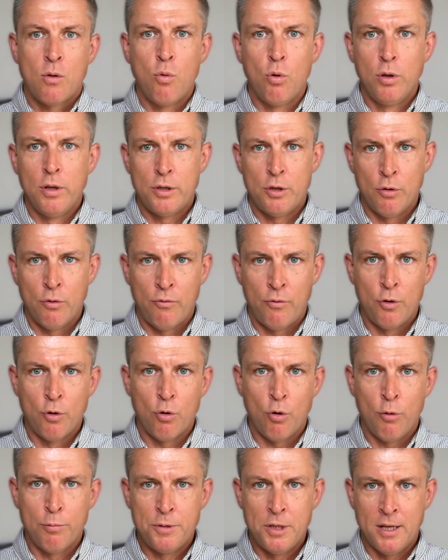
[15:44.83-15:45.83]
quality of
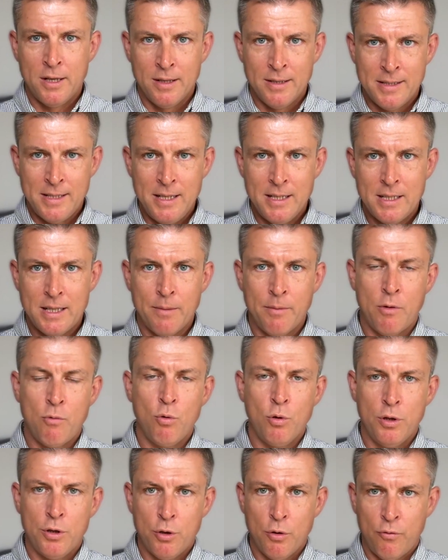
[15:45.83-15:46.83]
your optical system,
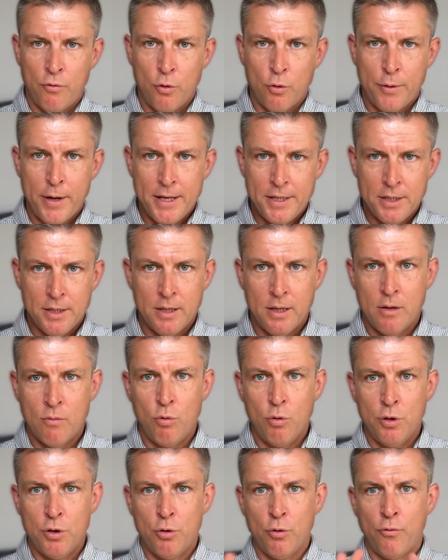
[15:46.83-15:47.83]
quality of your retina,
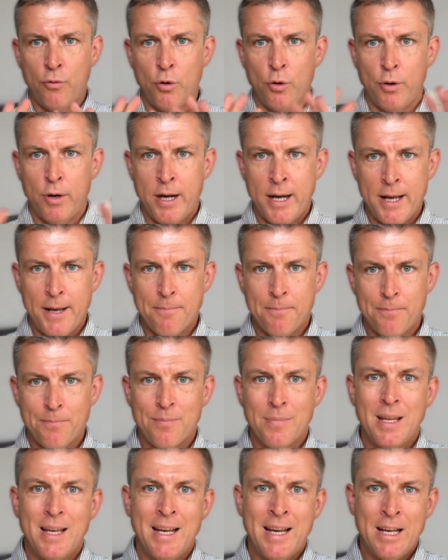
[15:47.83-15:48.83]
quality of your eye,
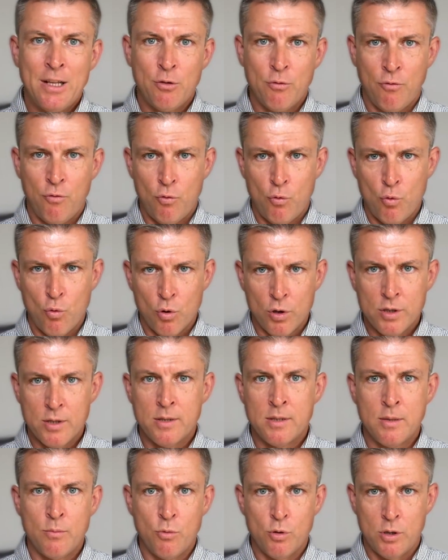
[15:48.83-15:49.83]
and of course,
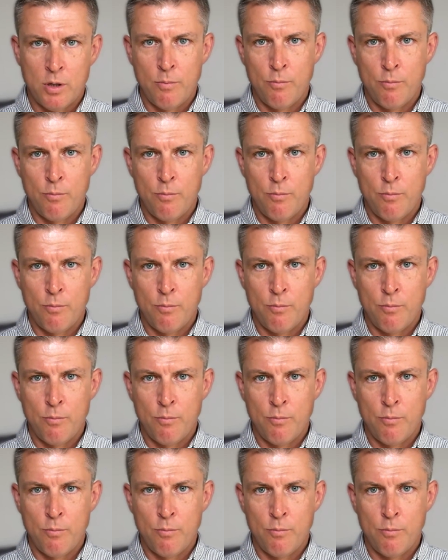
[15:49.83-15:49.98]
the most